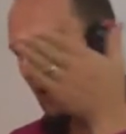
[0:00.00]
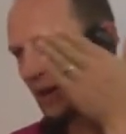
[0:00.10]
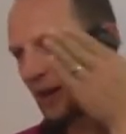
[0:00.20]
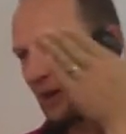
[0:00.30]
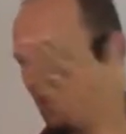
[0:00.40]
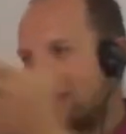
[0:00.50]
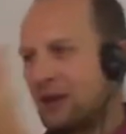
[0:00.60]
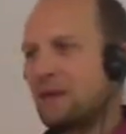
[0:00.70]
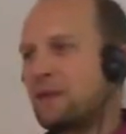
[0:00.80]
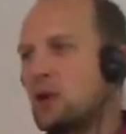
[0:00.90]

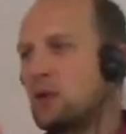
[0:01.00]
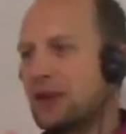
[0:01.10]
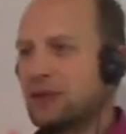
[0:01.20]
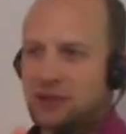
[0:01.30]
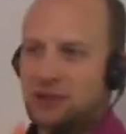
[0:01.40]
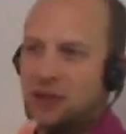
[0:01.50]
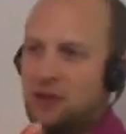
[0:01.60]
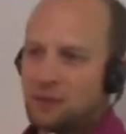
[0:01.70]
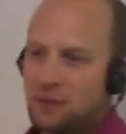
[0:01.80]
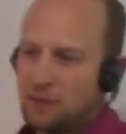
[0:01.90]
on the focus
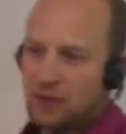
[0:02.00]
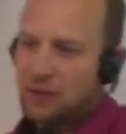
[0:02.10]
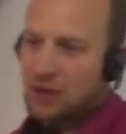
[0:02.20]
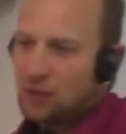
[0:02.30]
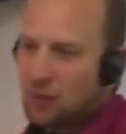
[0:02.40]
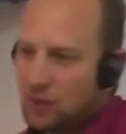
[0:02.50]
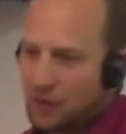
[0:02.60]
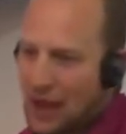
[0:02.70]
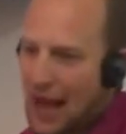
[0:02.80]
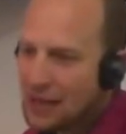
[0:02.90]
of living
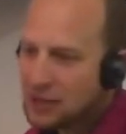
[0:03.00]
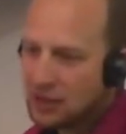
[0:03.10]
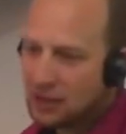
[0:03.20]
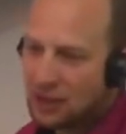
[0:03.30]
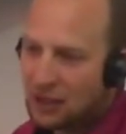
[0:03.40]
with passion.